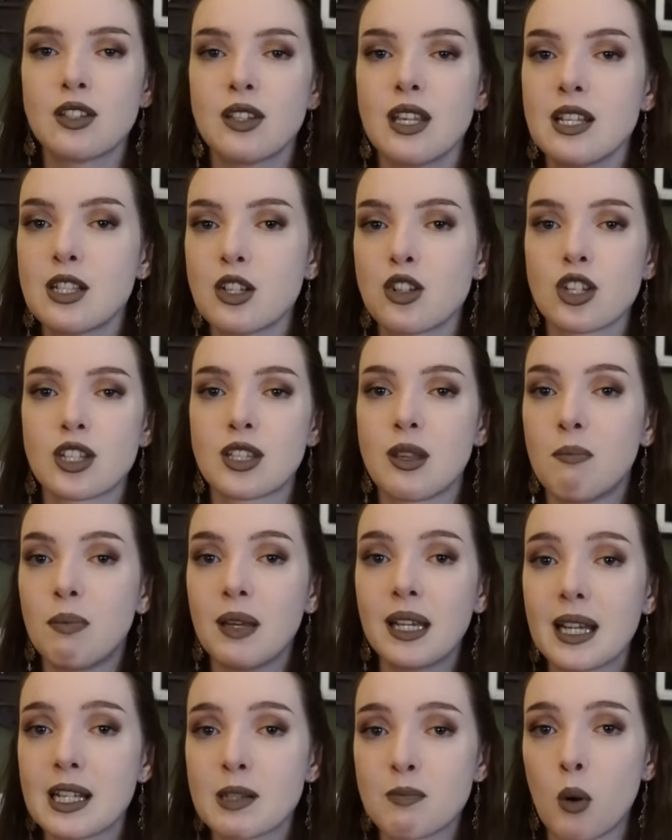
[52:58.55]
These are just the
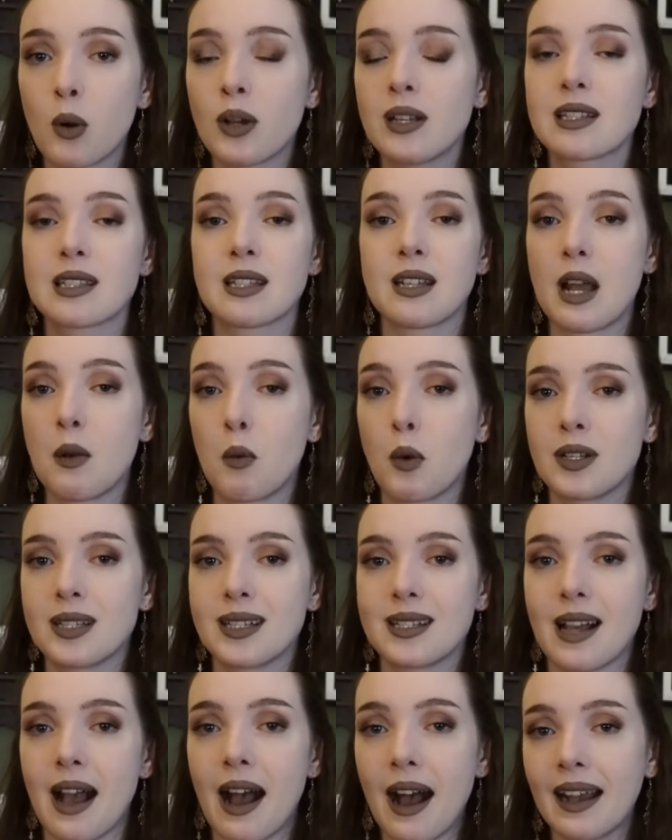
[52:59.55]
biggest points that I wanted
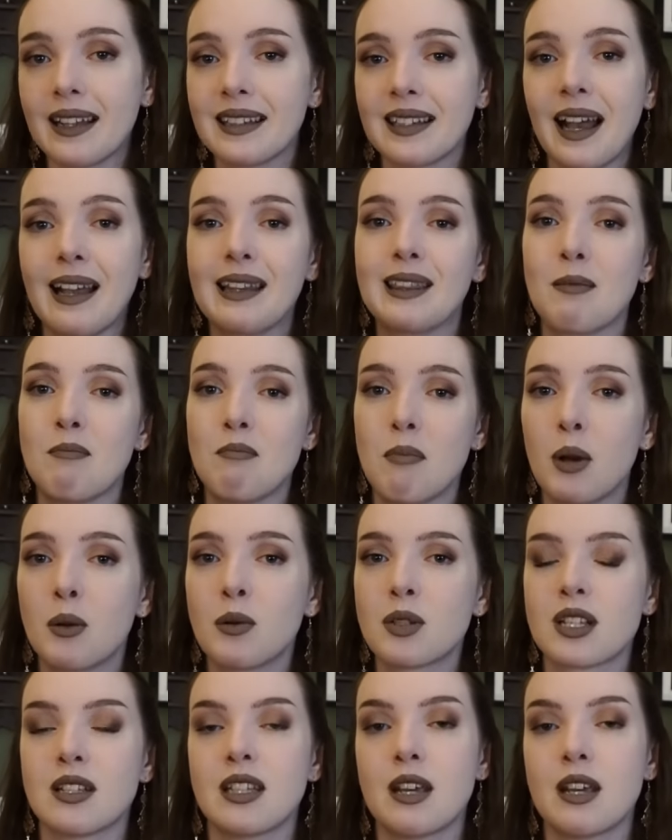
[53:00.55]
to highlight the most.